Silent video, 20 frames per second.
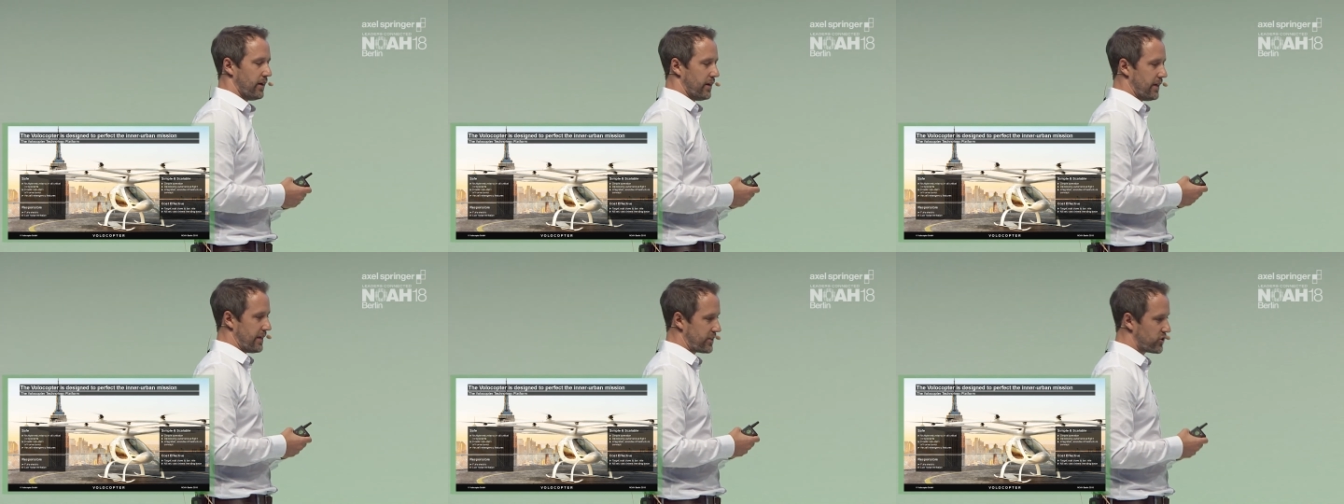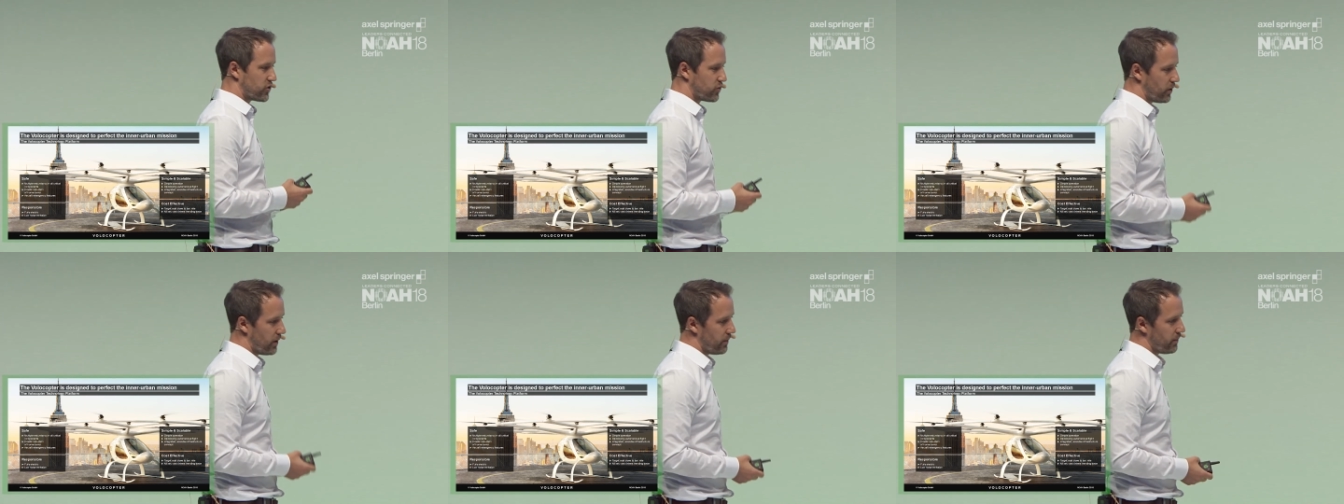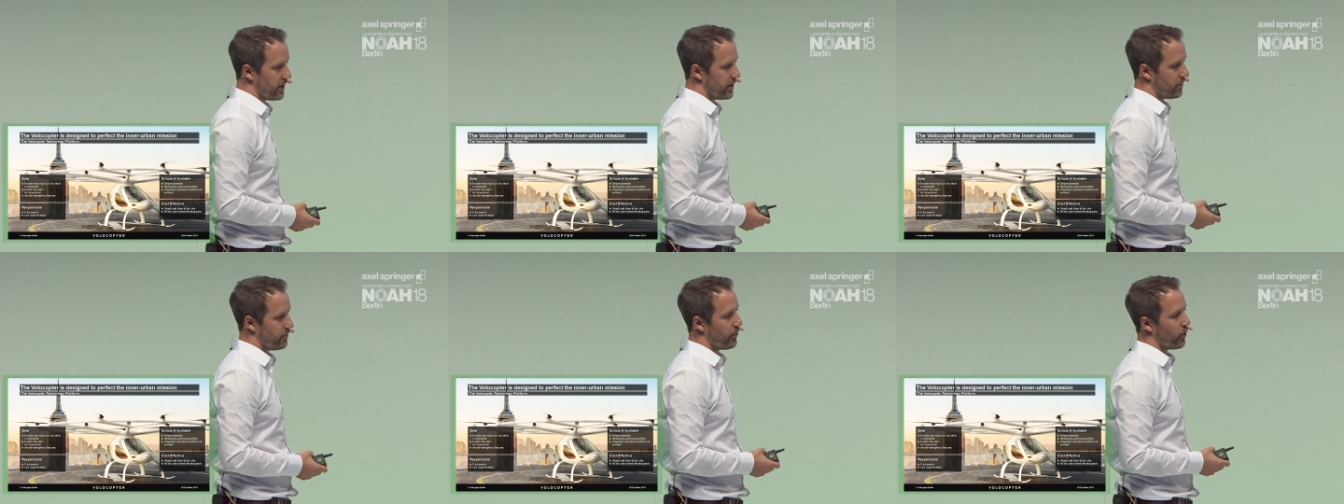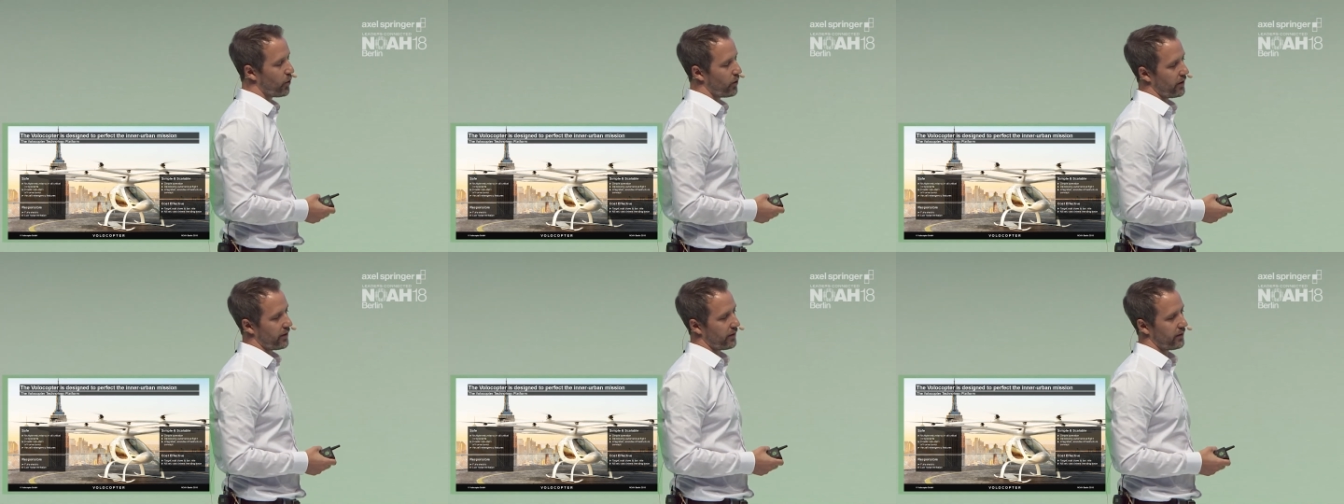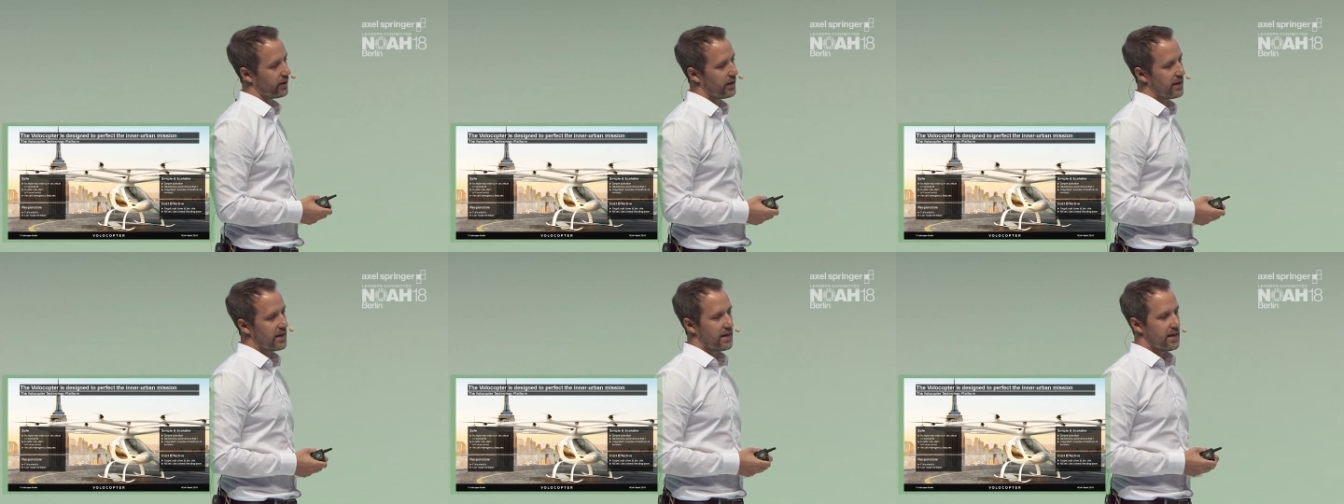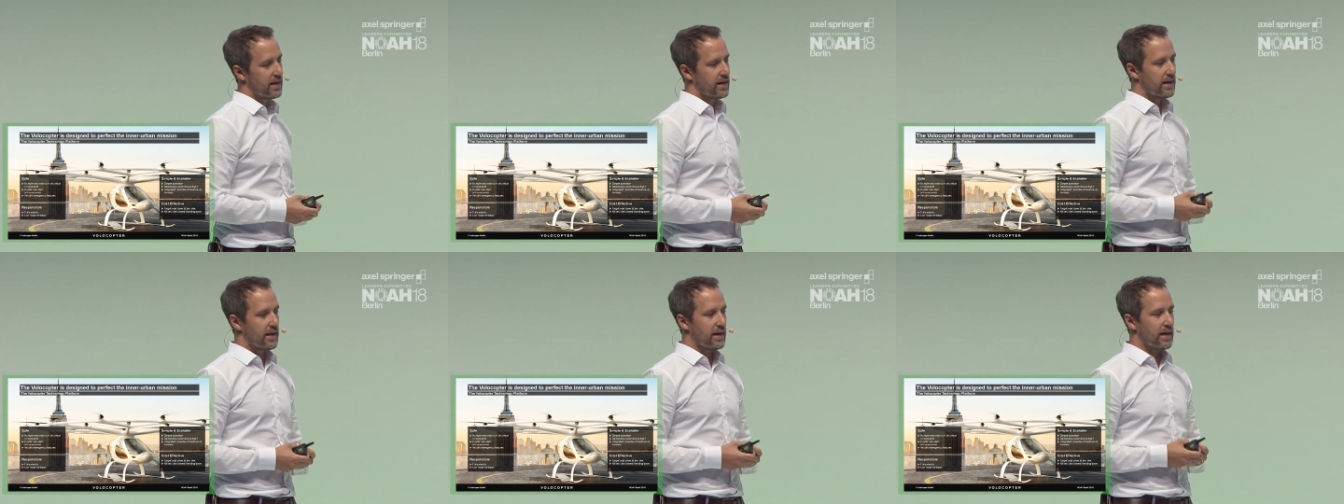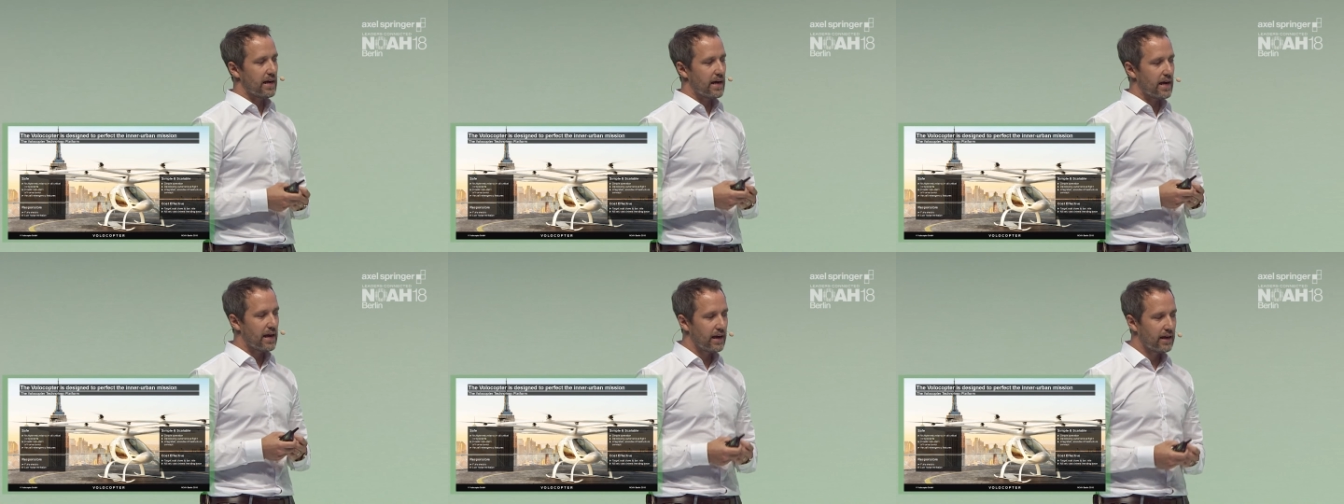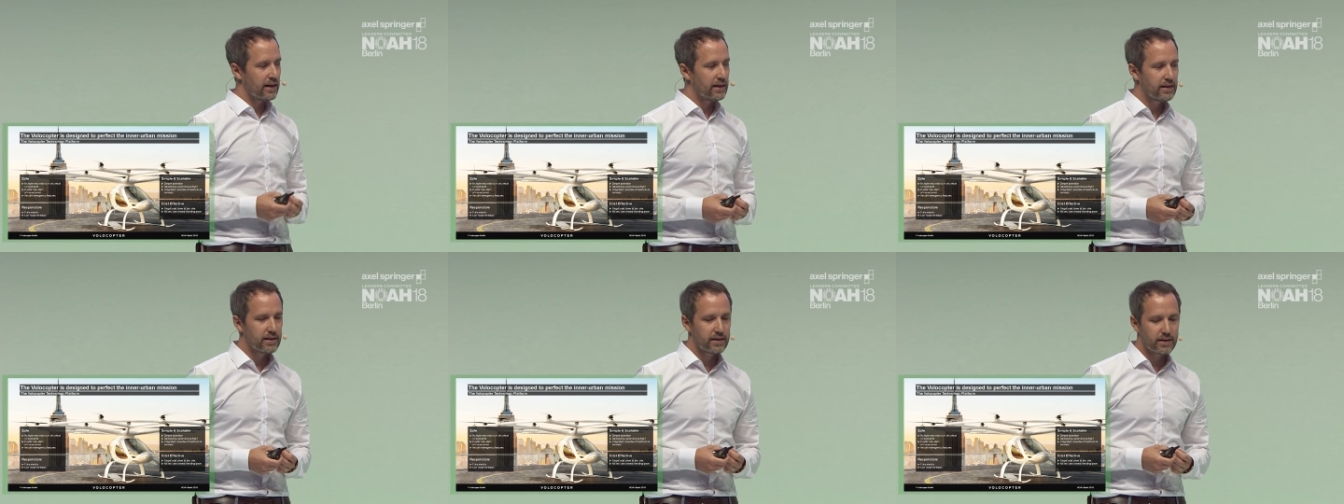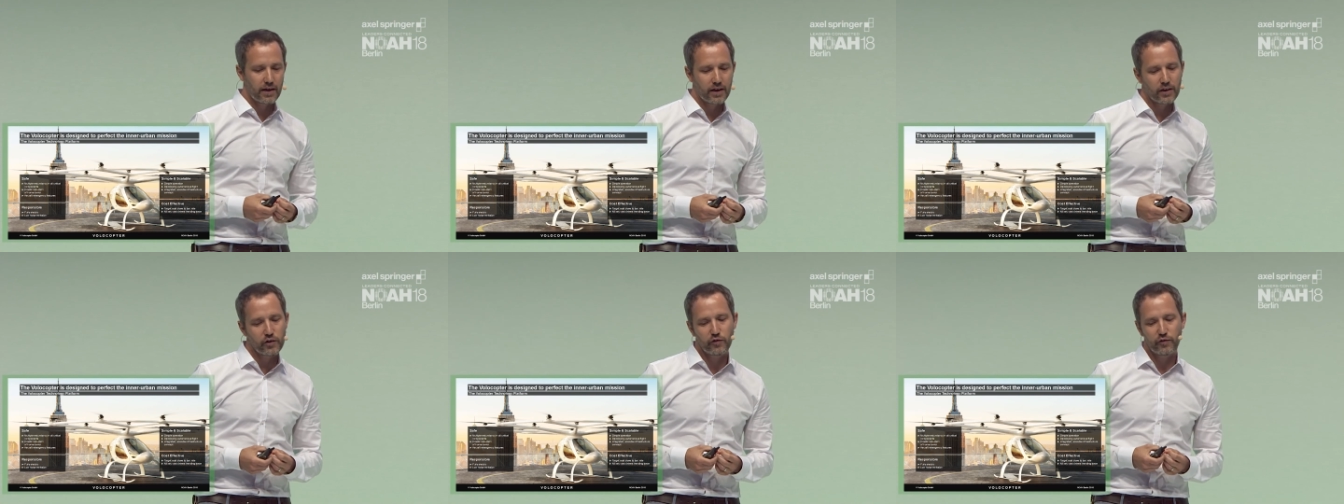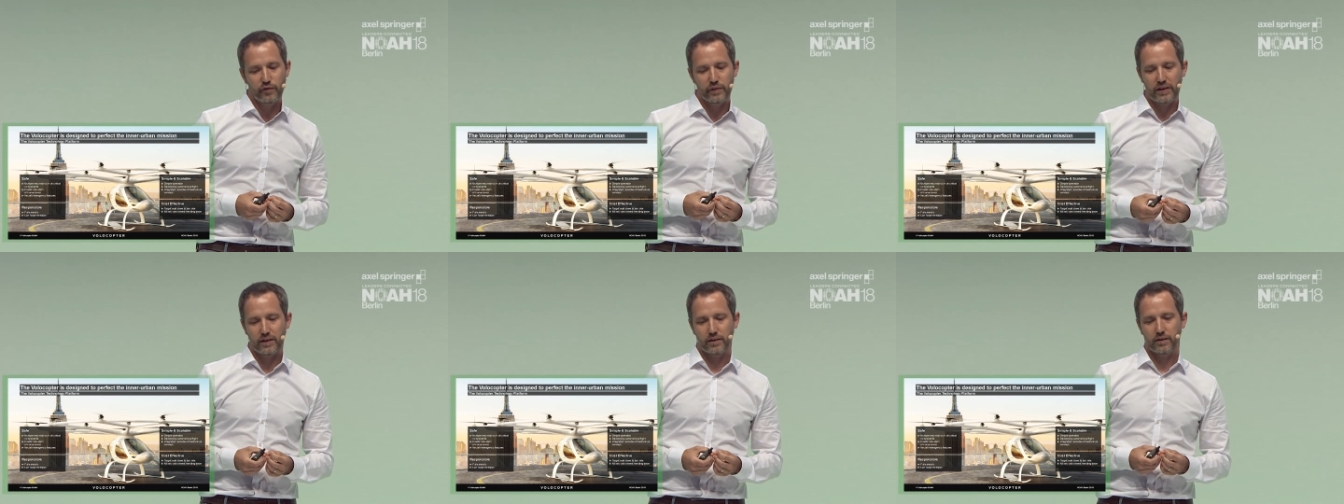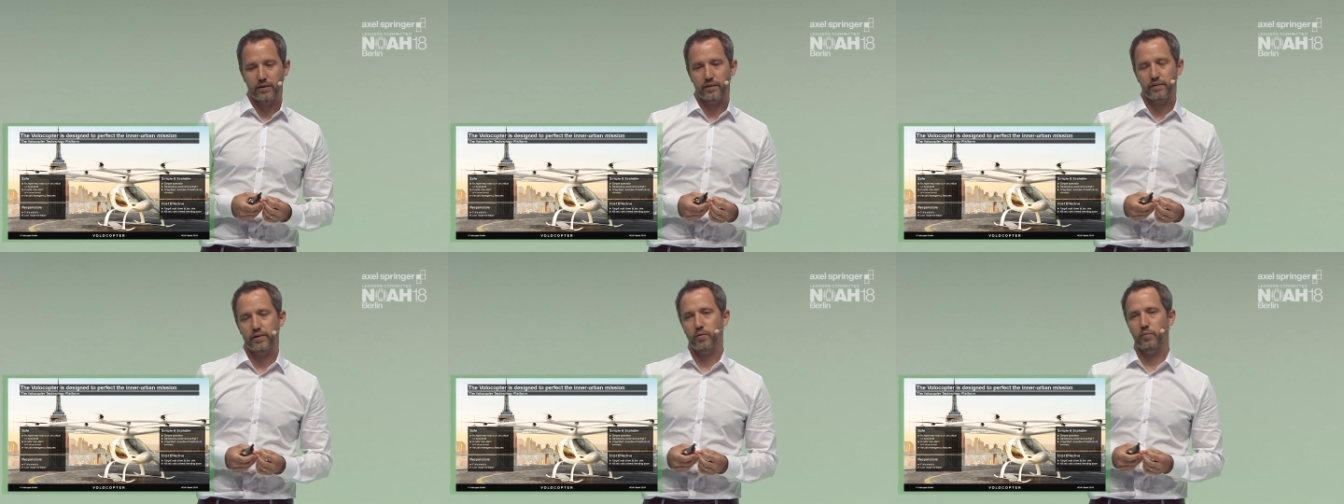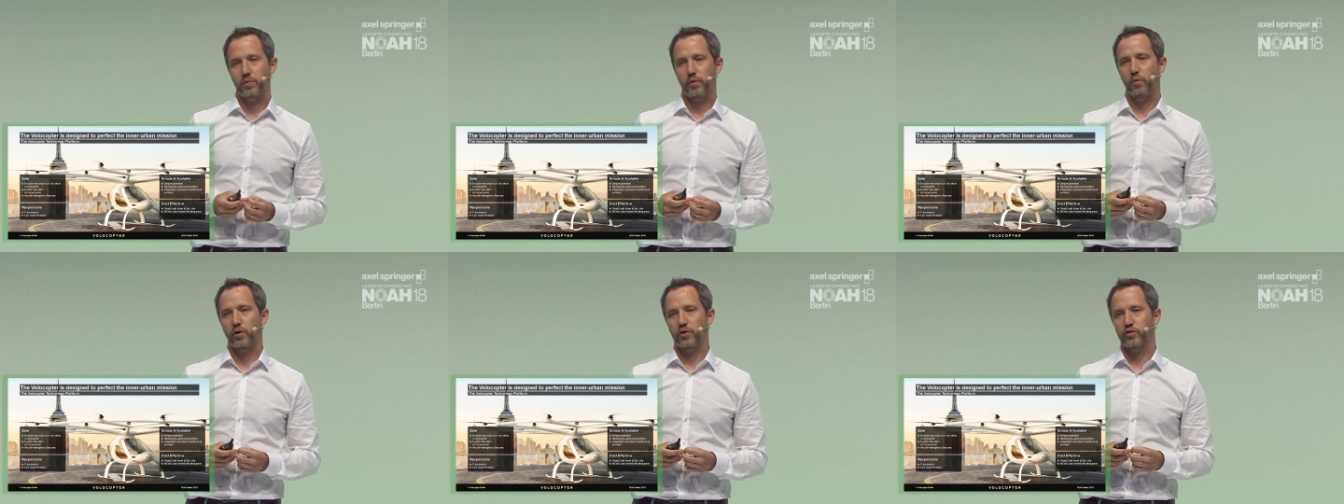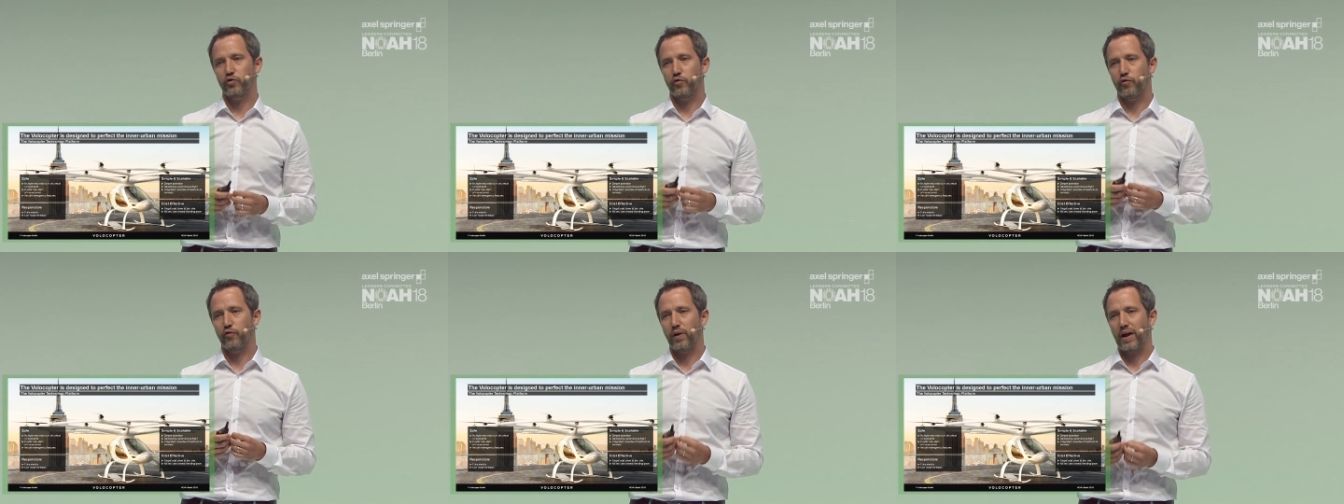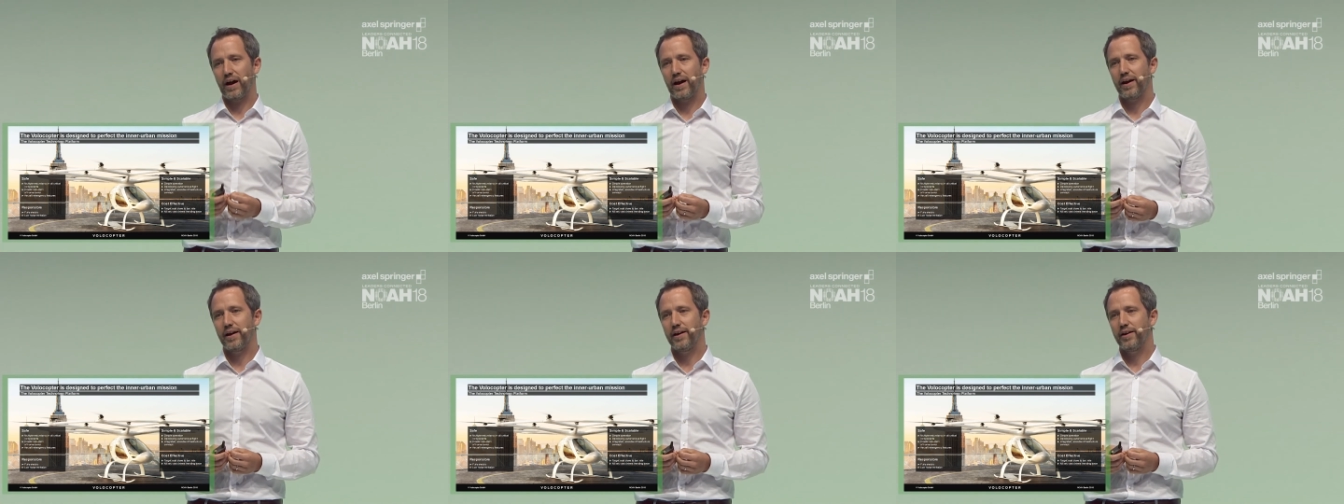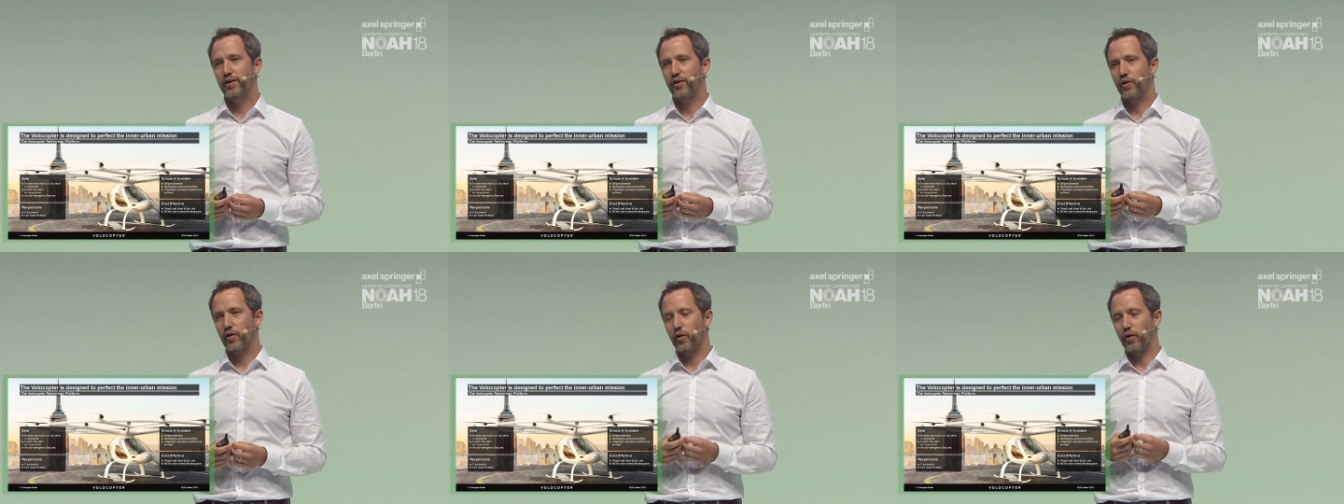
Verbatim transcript: extremely important. Any kind of vehicle that we want to fly